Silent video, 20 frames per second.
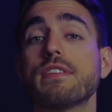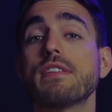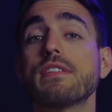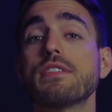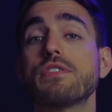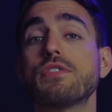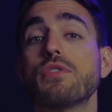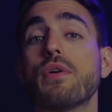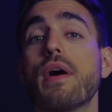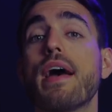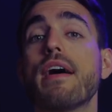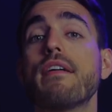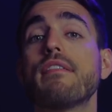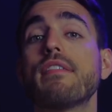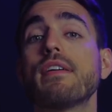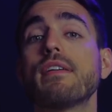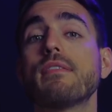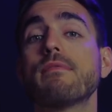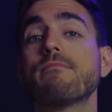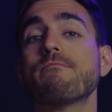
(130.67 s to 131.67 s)
feels too
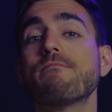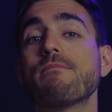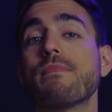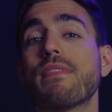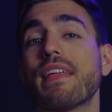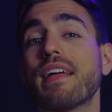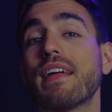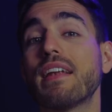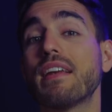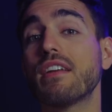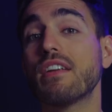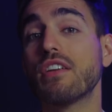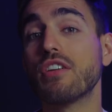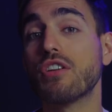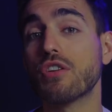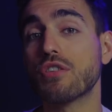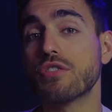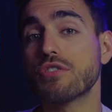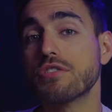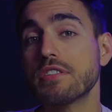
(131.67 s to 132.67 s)
heavy, then
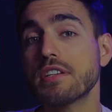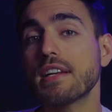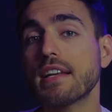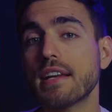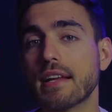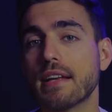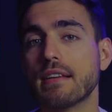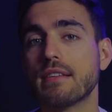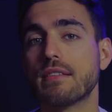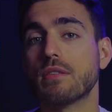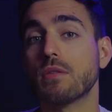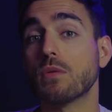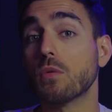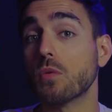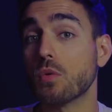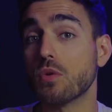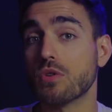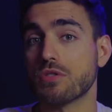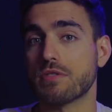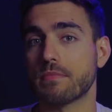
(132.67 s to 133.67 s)
your CNS
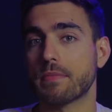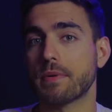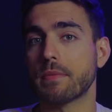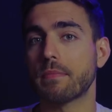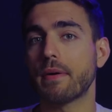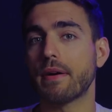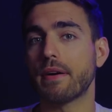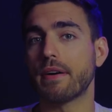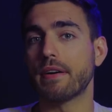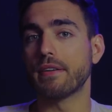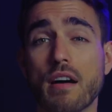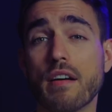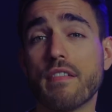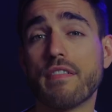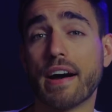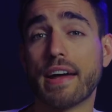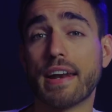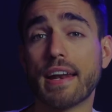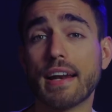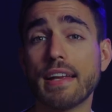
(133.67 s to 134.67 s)
wasn't prepared.
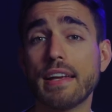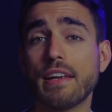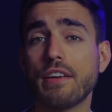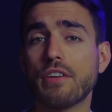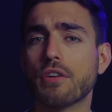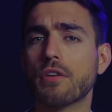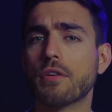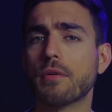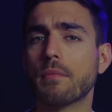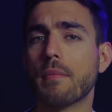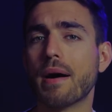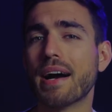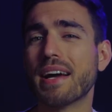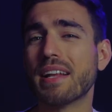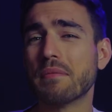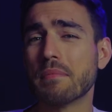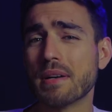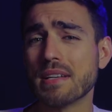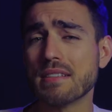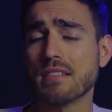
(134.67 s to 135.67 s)
Finally, your
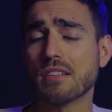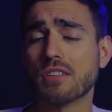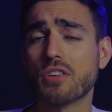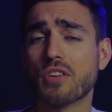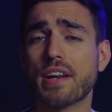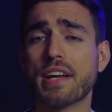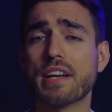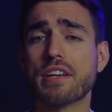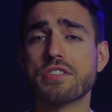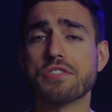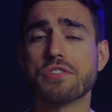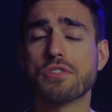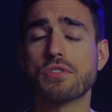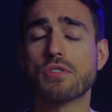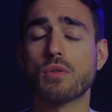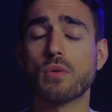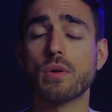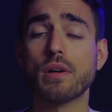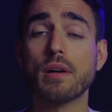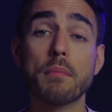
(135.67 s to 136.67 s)
mind-muscle
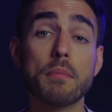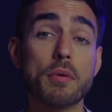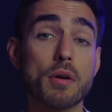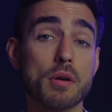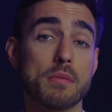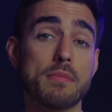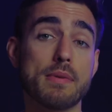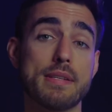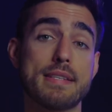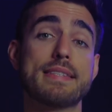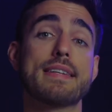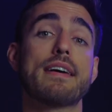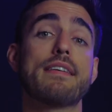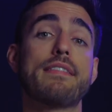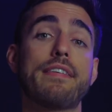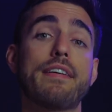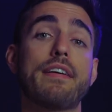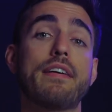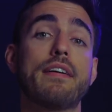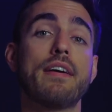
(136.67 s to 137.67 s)
connection will probably
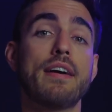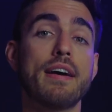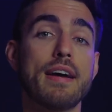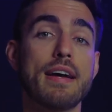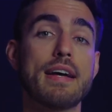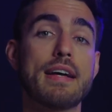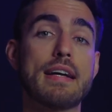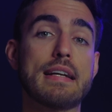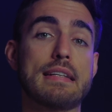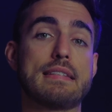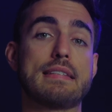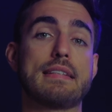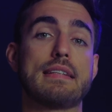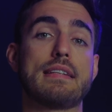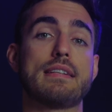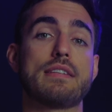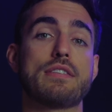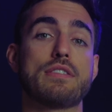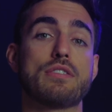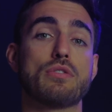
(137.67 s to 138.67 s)
suffer,
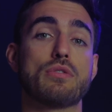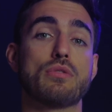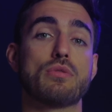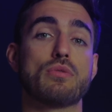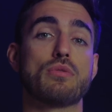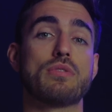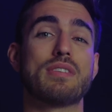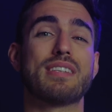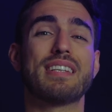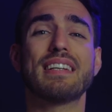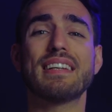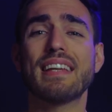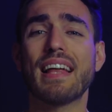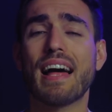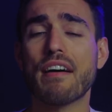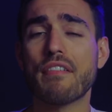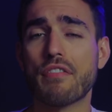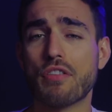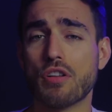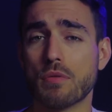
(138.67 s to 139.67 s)
since you didn't
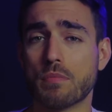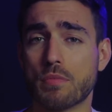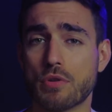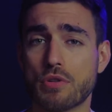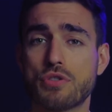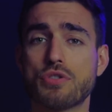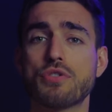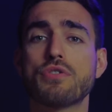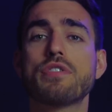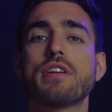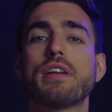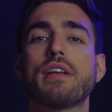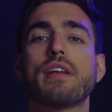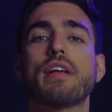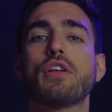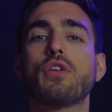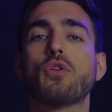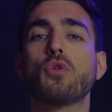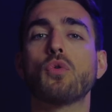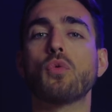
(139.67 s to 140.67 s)
have the
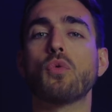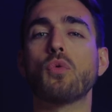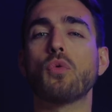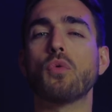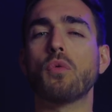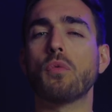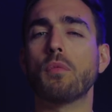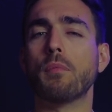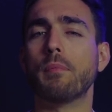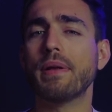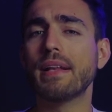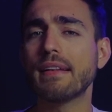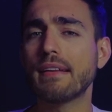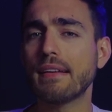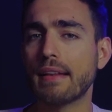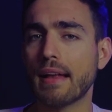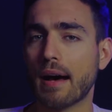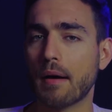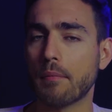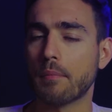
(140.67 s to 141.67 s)
opportunity to build
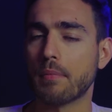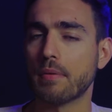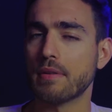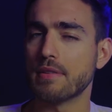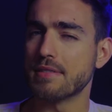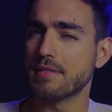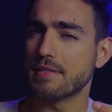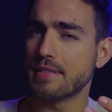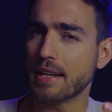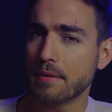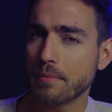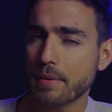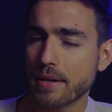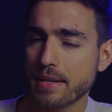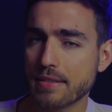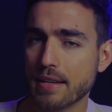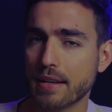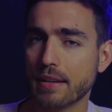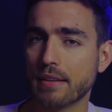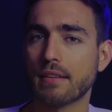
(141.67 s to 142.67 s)
it up set by
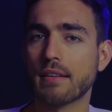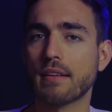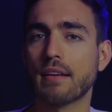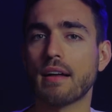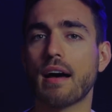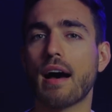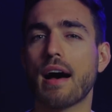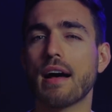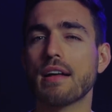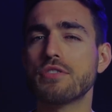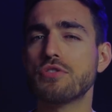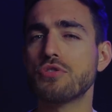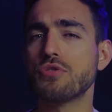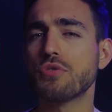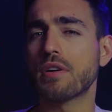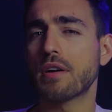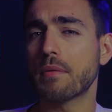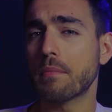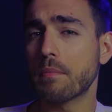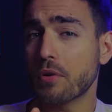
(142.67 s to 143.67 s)
set as
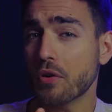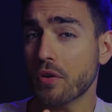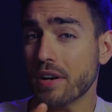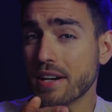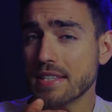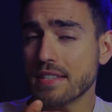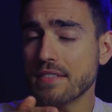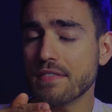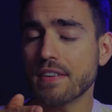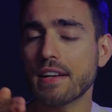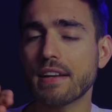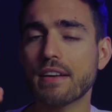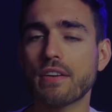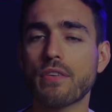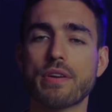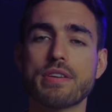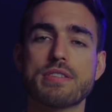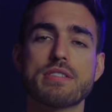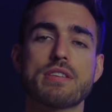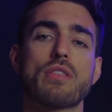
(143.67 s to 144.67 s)
you are progressively
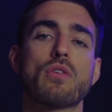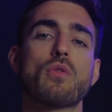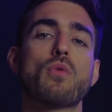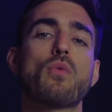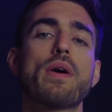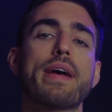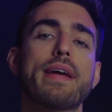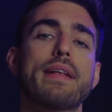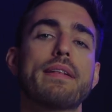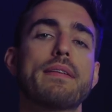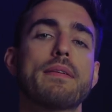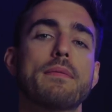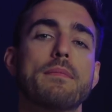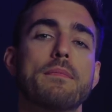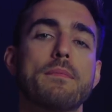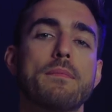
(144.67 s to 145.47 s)
increasing the weight.